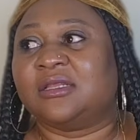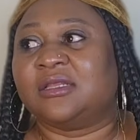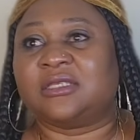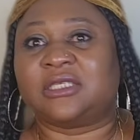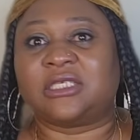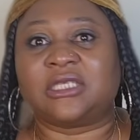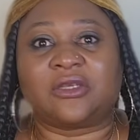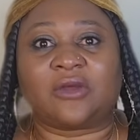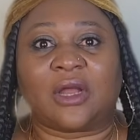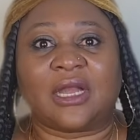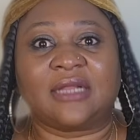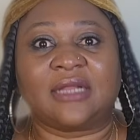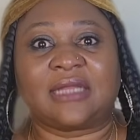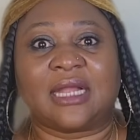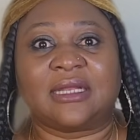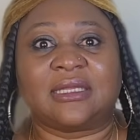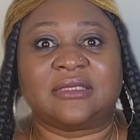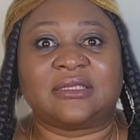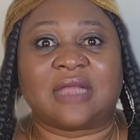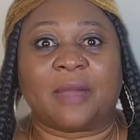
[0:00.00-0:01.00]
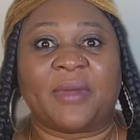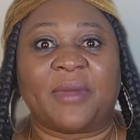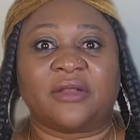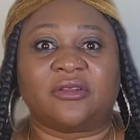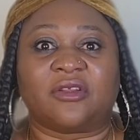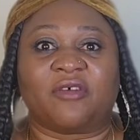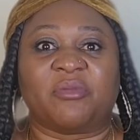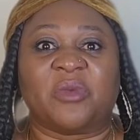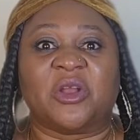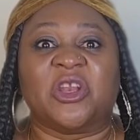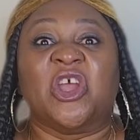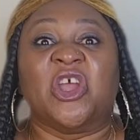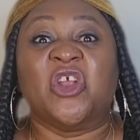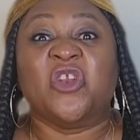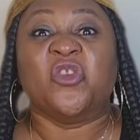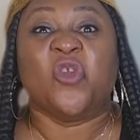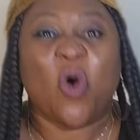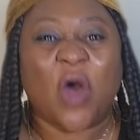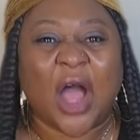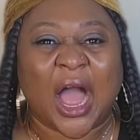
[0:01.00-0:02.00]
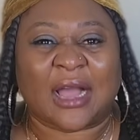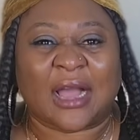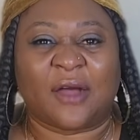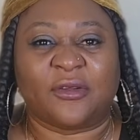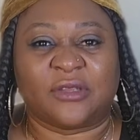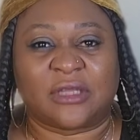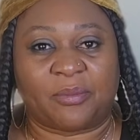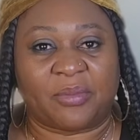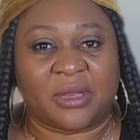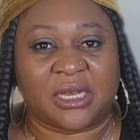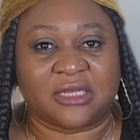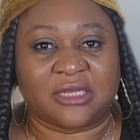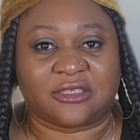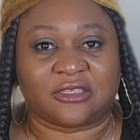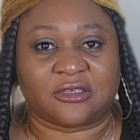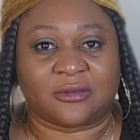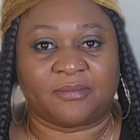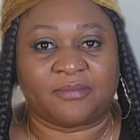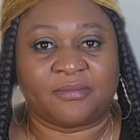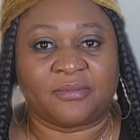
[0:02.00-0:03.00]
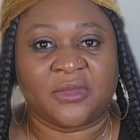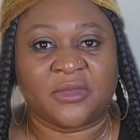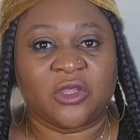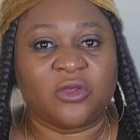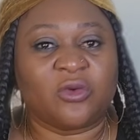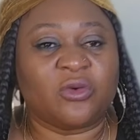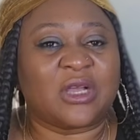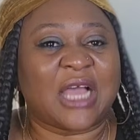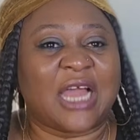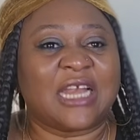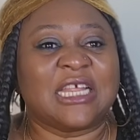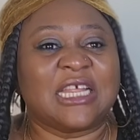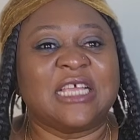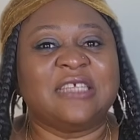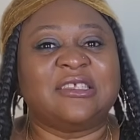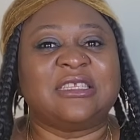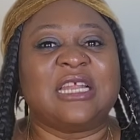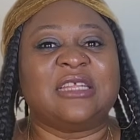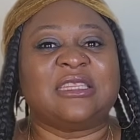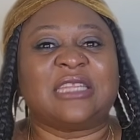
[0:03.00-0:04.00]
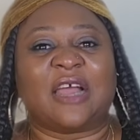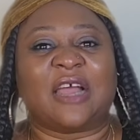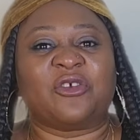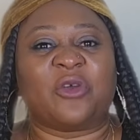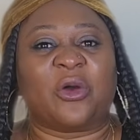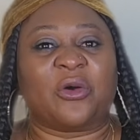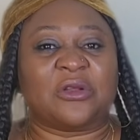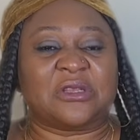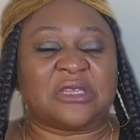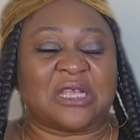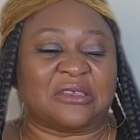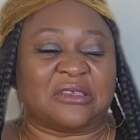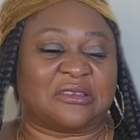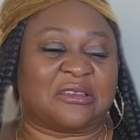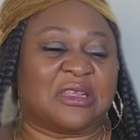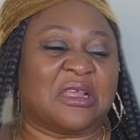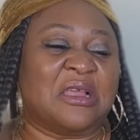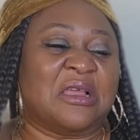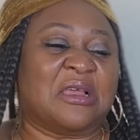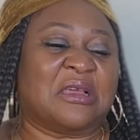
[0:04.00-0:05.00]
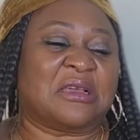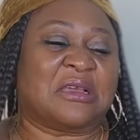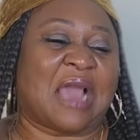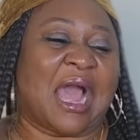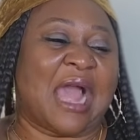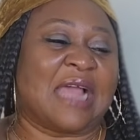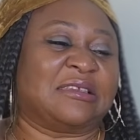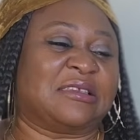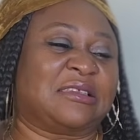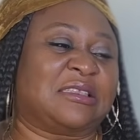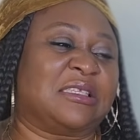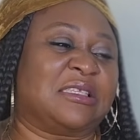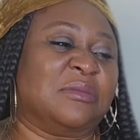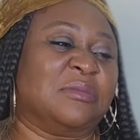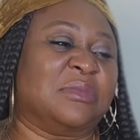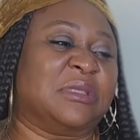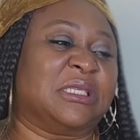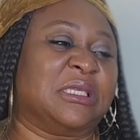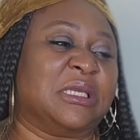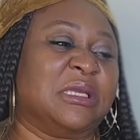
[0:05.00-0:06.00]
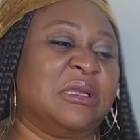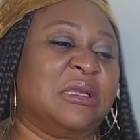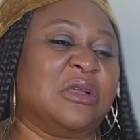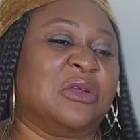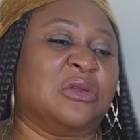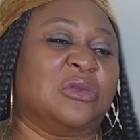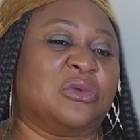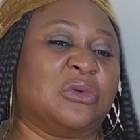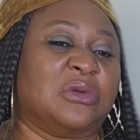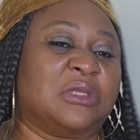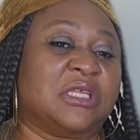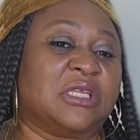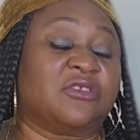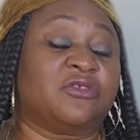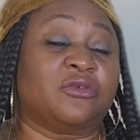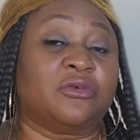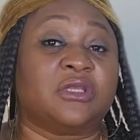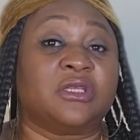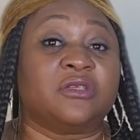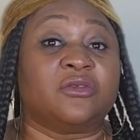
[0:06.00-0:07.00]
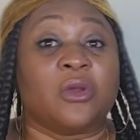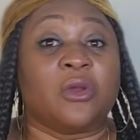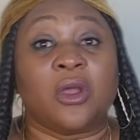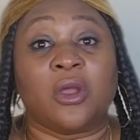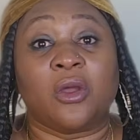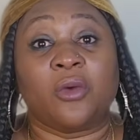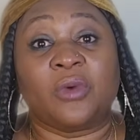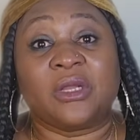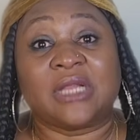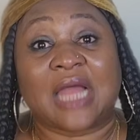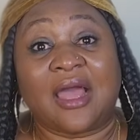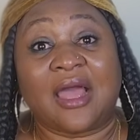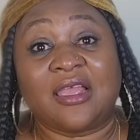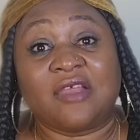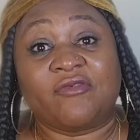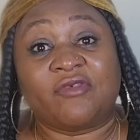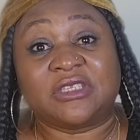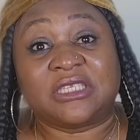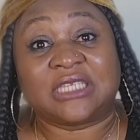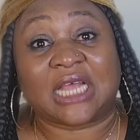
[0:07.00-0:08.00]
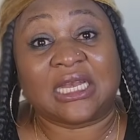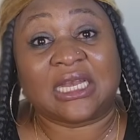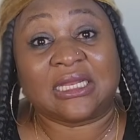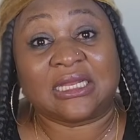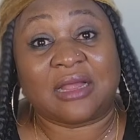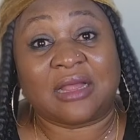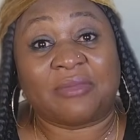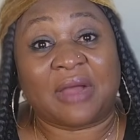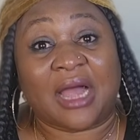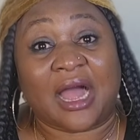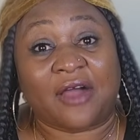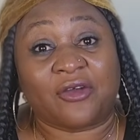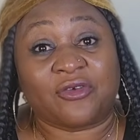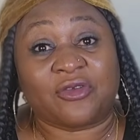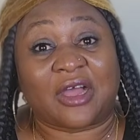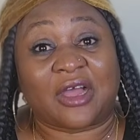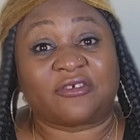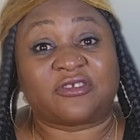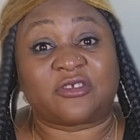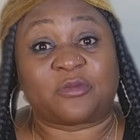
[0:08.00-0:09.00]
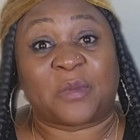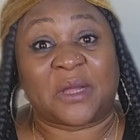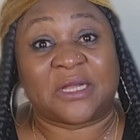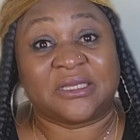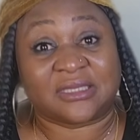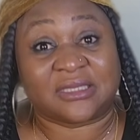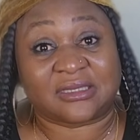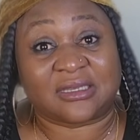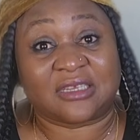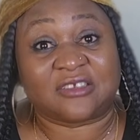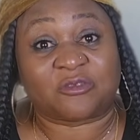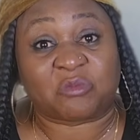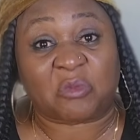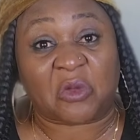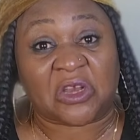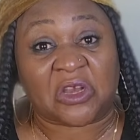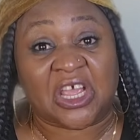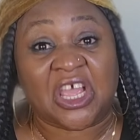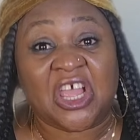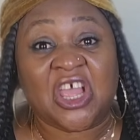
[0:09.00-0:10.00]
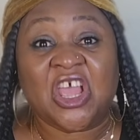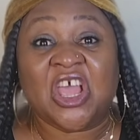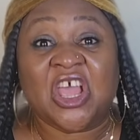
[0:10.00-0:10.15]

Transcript: She collected this amount of money. No accountability. You can easily tell your audience, guys, Team D, do this, without even telling them how you have spent this money.